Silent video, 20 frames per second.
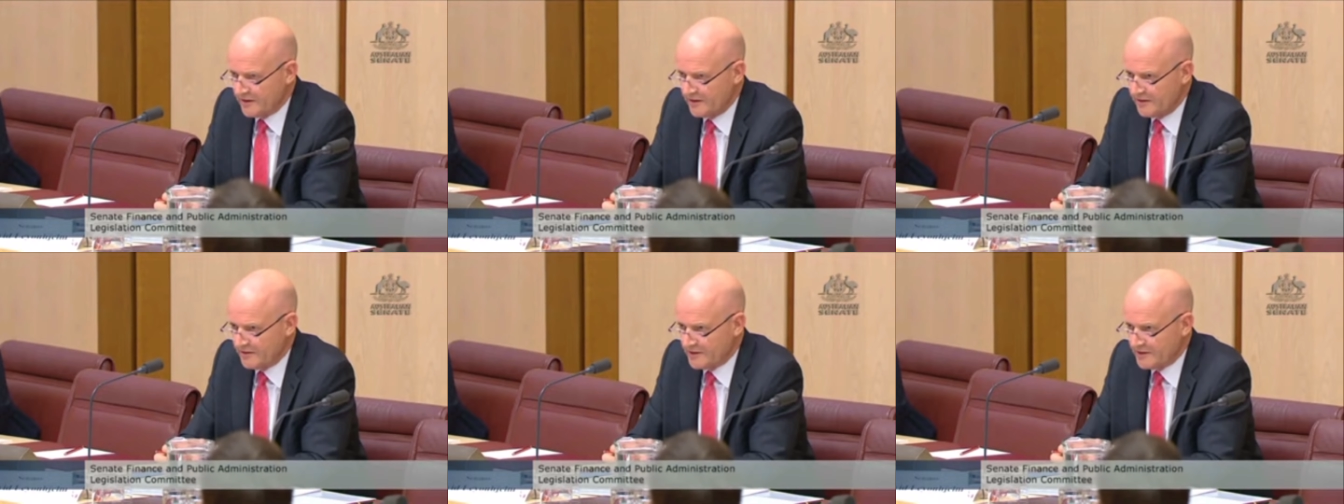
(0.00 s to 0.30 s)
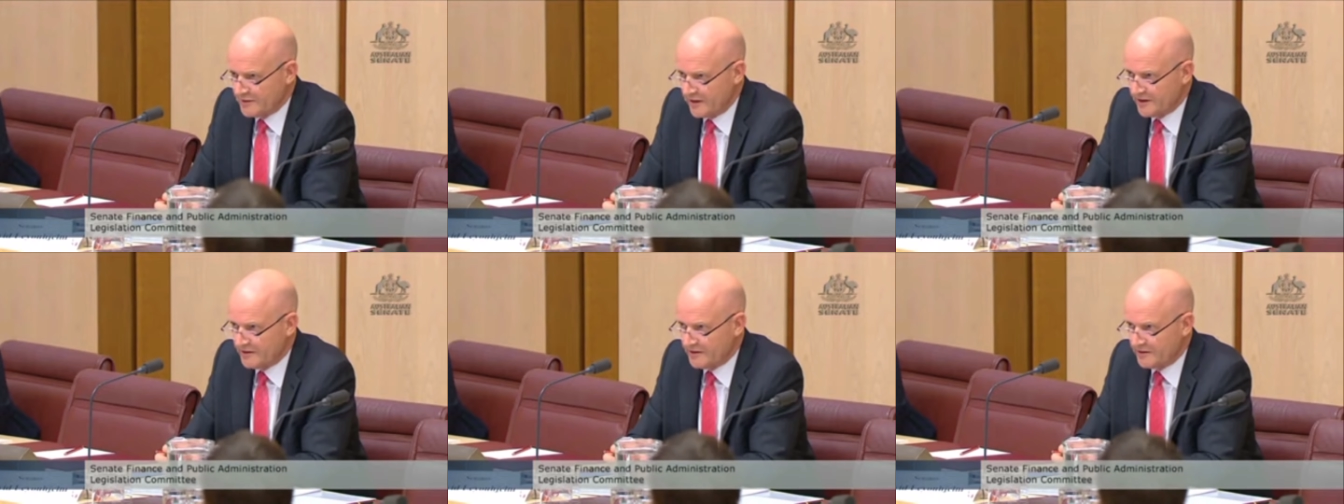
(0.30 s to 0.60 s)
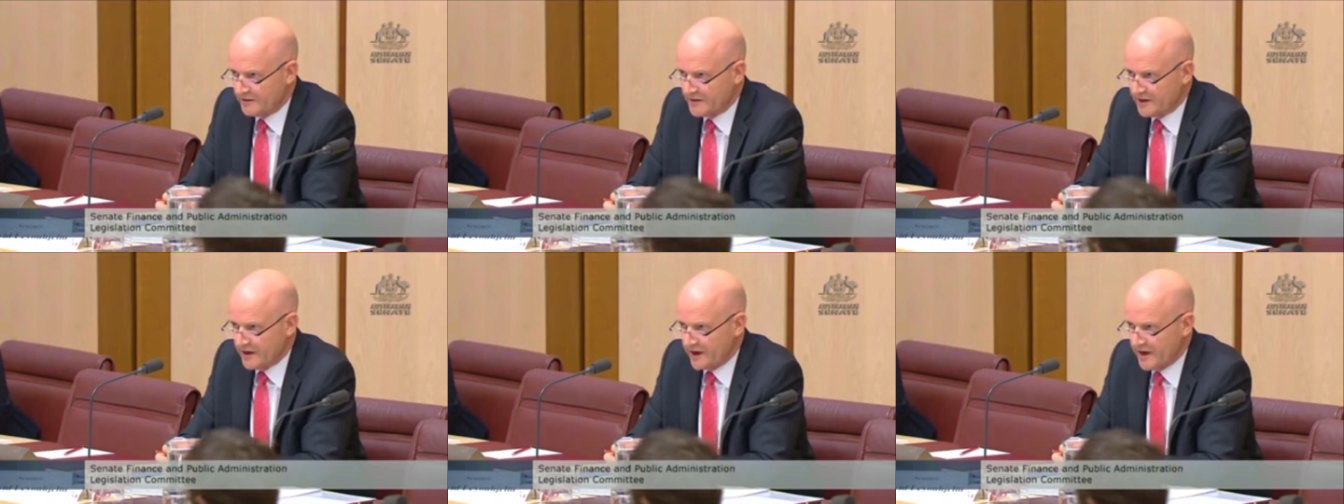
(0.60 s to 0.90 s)

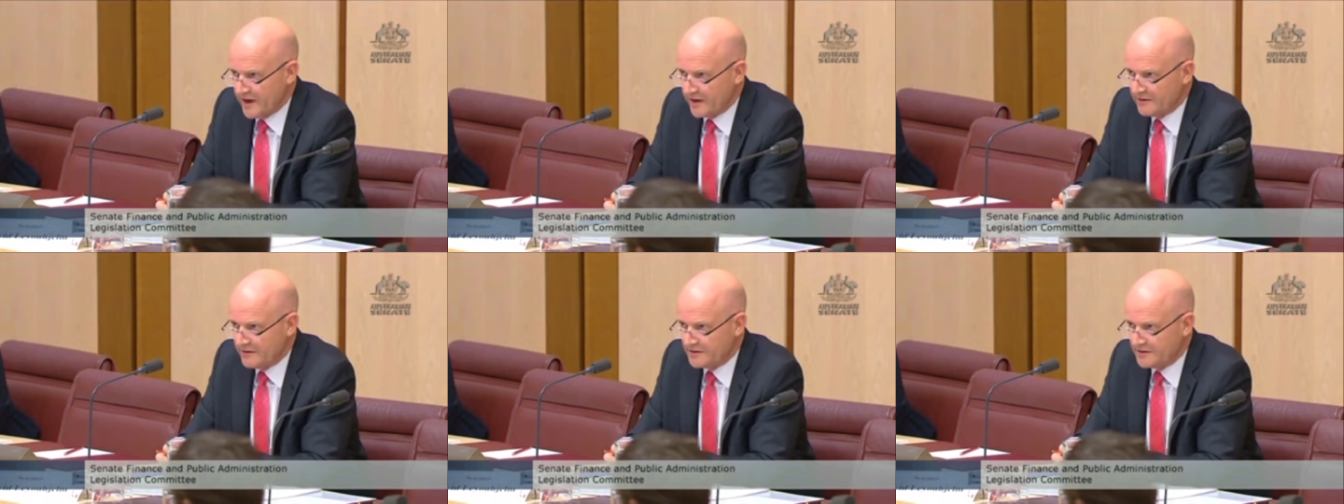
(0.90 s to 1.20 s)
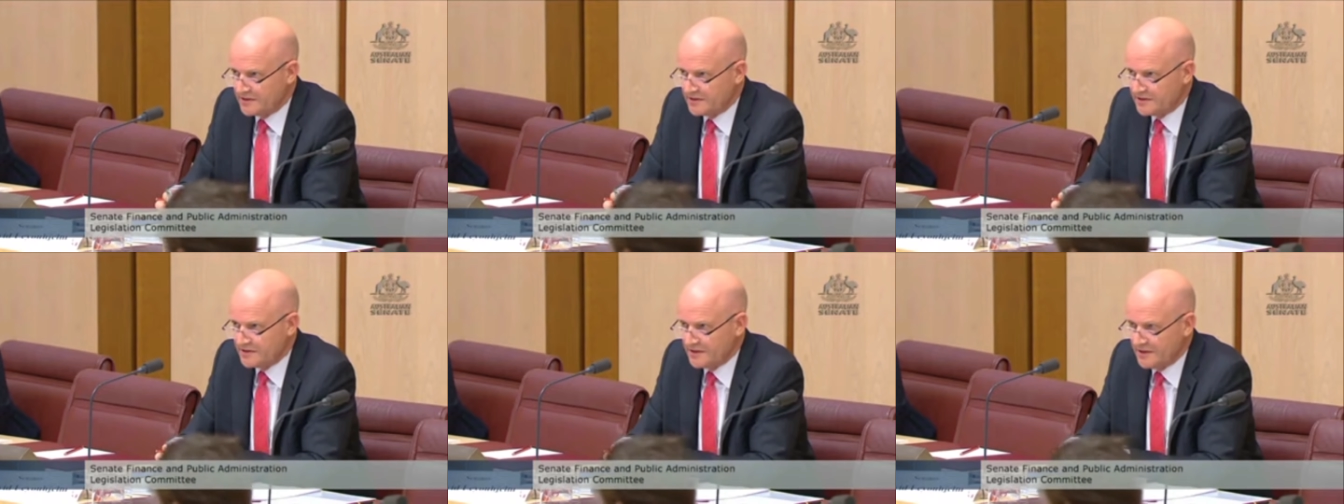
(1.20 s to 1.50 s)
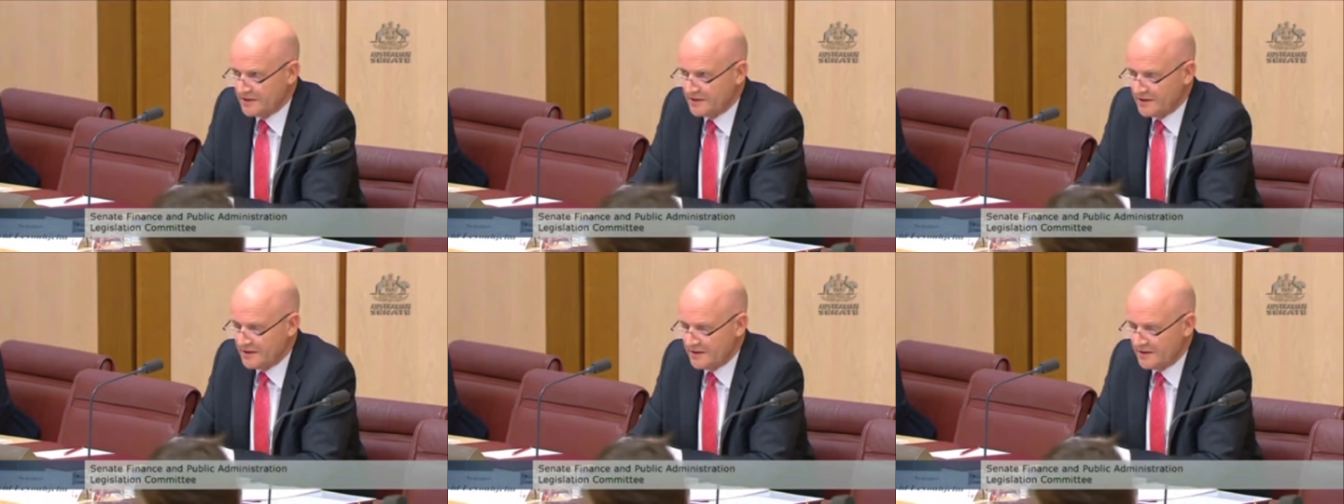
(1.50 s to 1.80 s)
irrespective of the
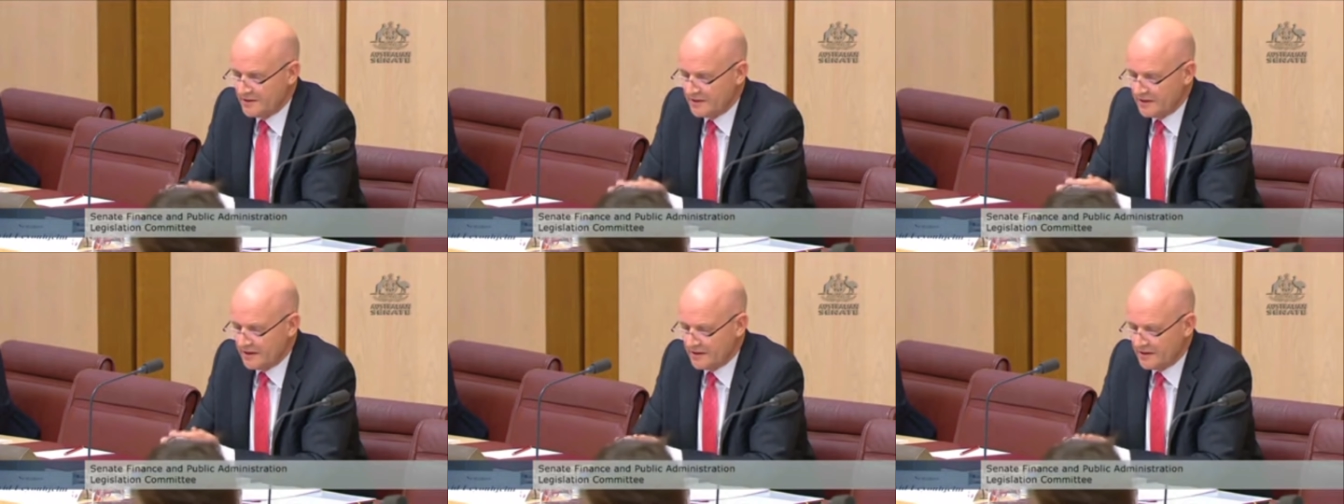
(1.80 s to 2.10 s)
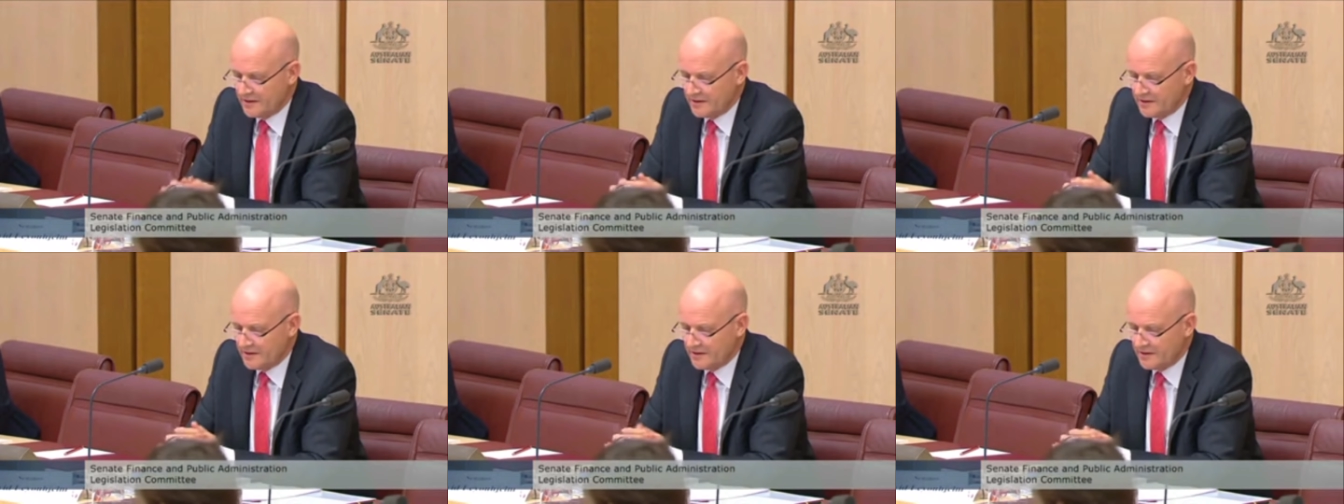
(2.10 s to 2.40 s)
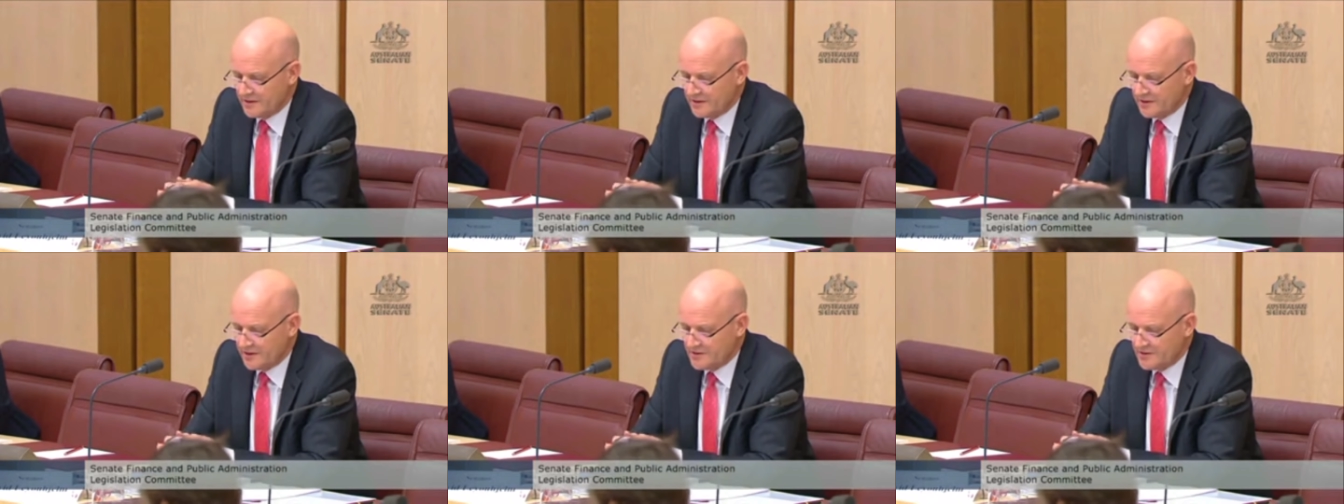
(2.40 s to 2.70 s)
hours,
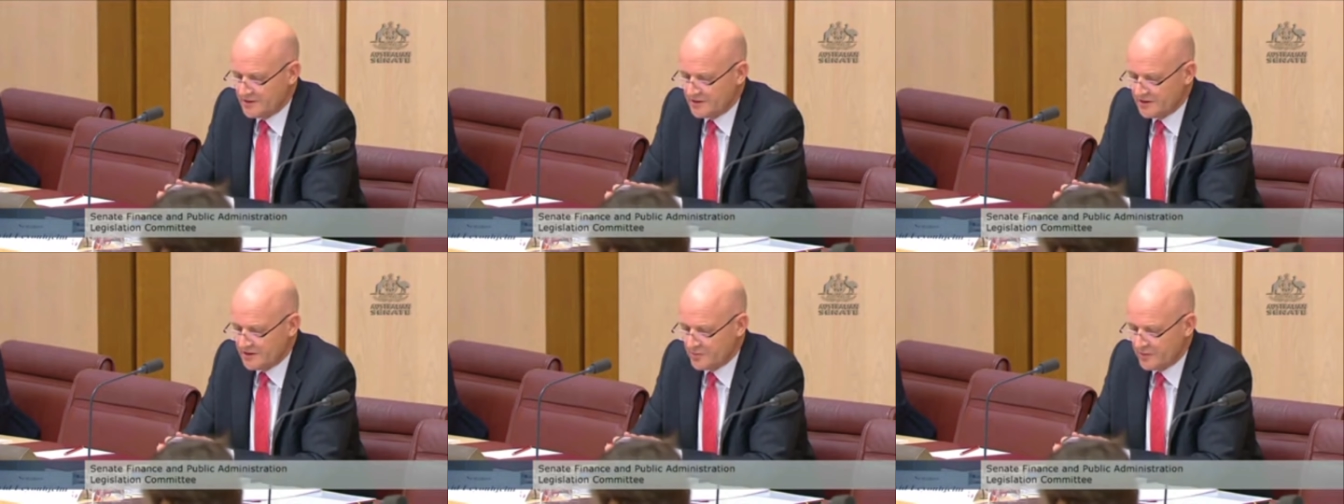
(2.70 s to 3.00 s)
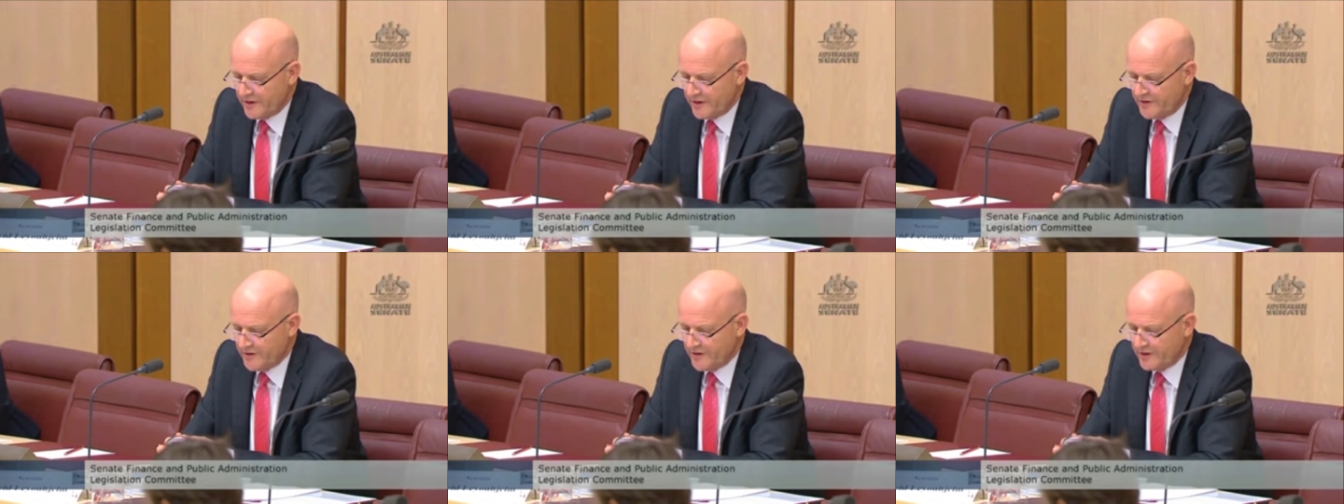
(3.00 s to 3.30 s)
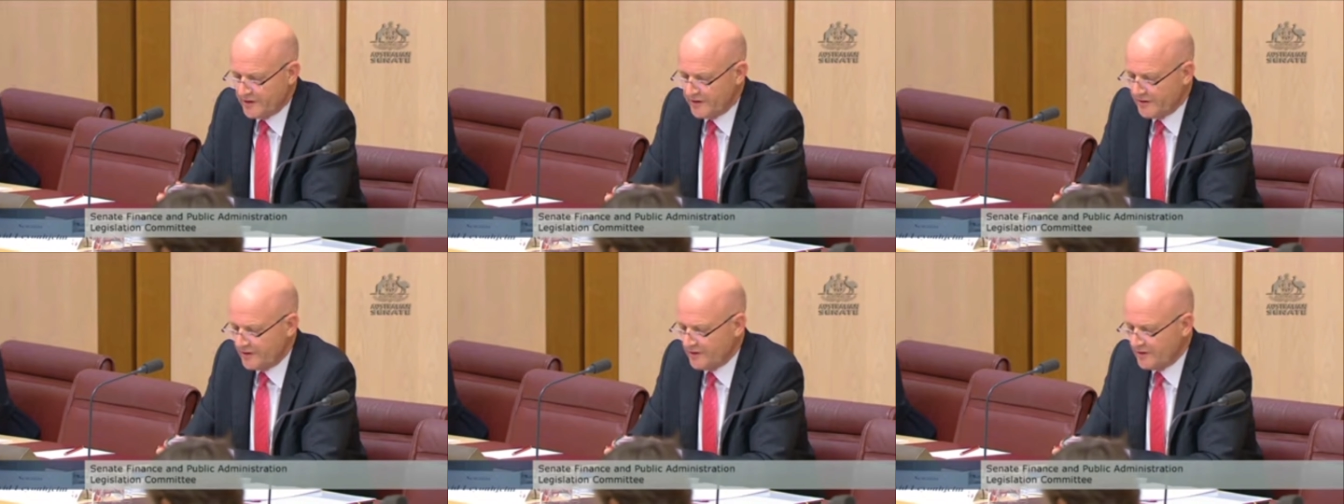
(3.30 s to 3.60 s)
the question is
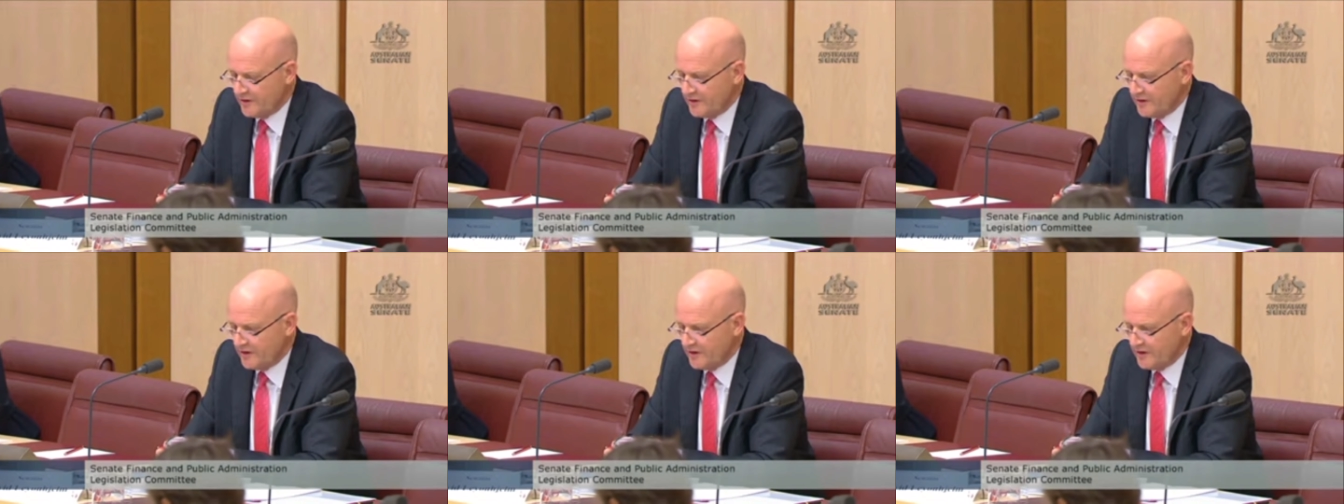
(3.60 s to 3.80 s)
whether